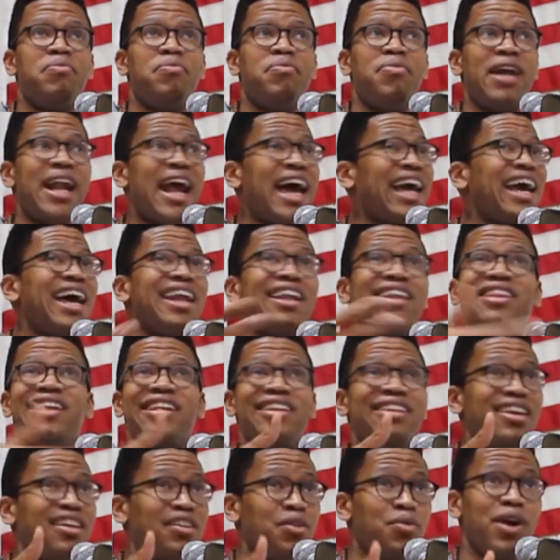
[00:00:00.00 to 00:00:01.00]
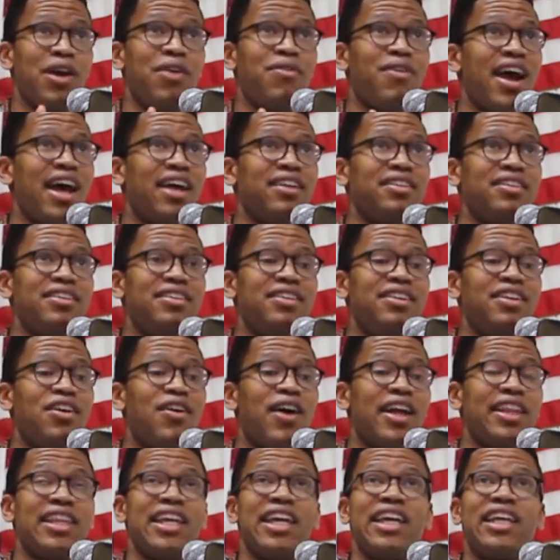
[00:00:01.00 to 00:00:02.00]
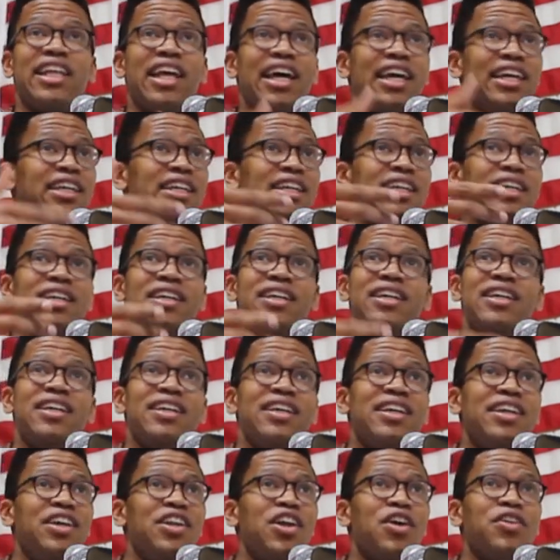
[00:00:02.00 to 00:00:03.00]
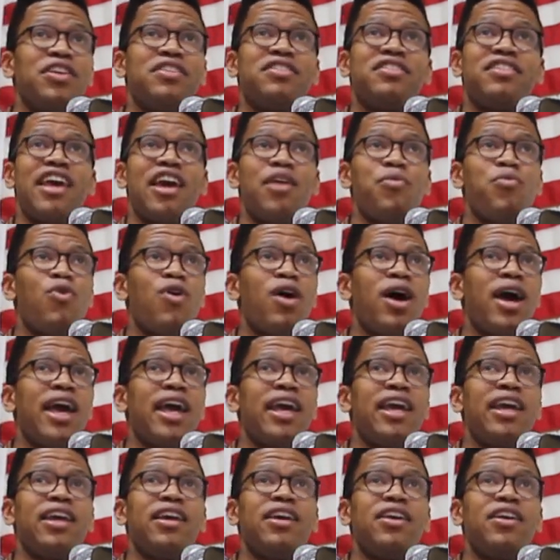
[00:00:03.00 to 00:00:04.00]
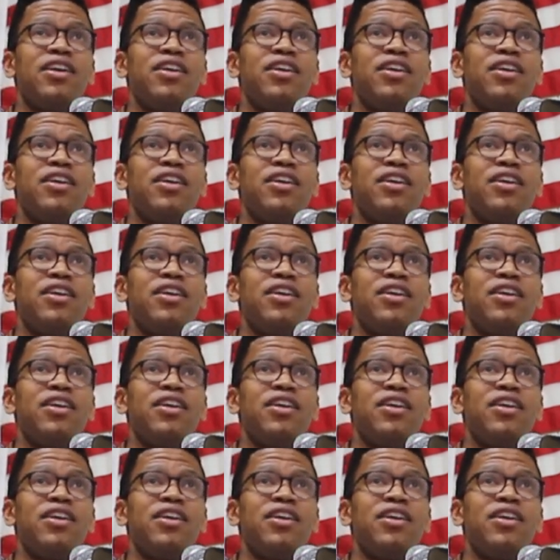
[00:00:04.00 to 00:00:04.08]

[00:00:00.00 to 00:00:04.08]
But I kind of think the other way around. You know, I think like, you know, the same way